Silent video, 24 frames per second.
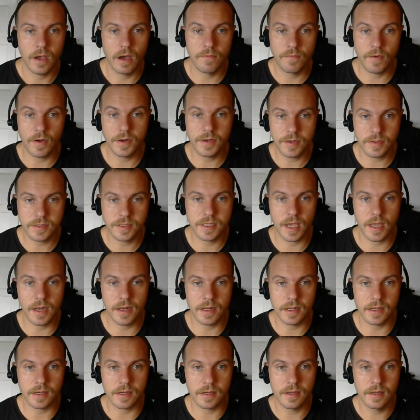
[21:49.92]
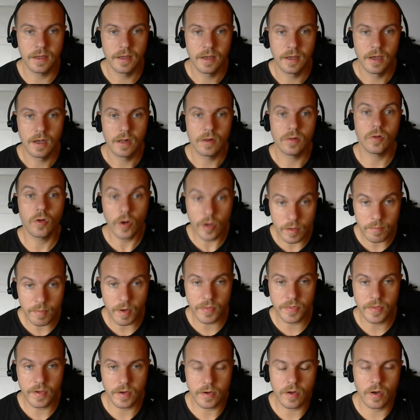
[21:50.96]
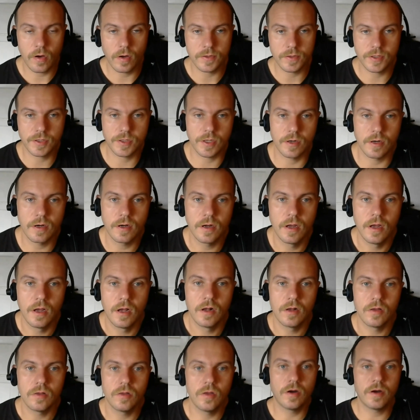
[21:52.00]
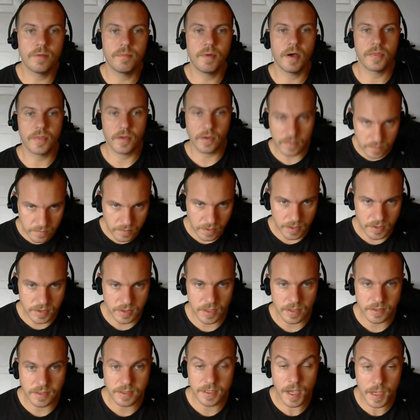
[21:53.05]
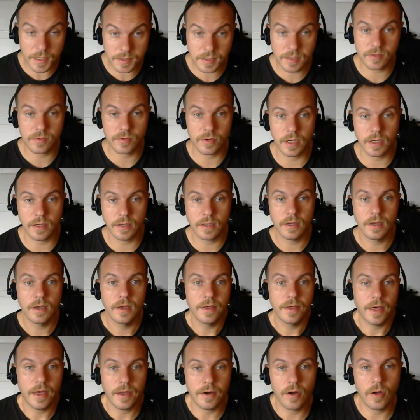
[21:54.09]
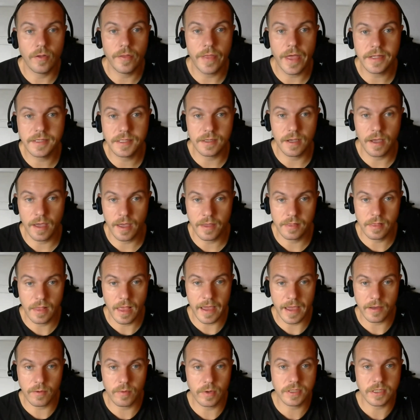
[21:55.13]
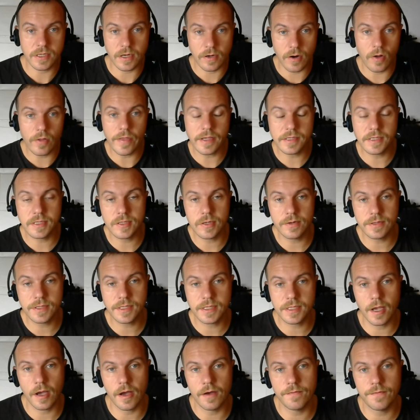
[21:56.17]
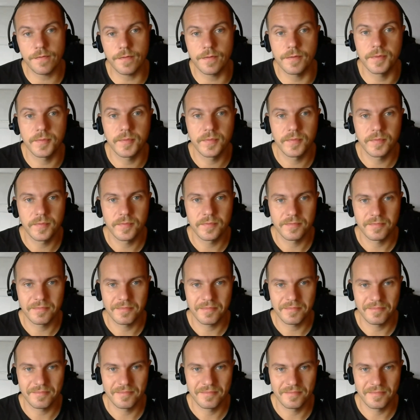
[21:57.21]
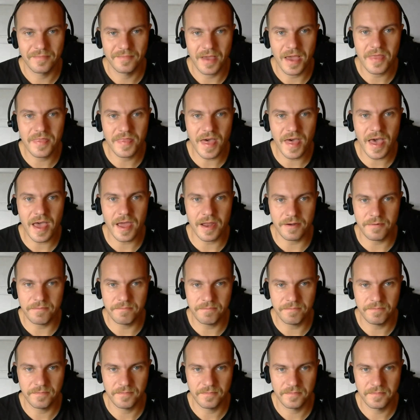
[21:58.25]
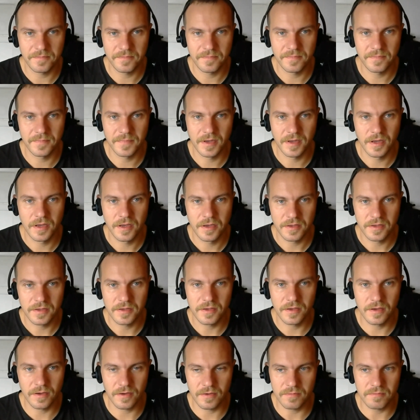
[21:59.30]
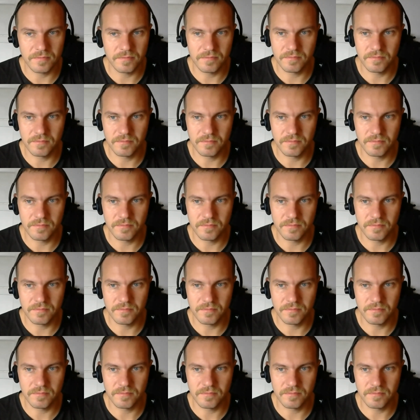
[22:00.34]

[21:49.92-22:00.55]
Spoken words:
of understanding, learn about their culture, learn about their traditions, history, and all that's and language and all that sort of stuff. And then you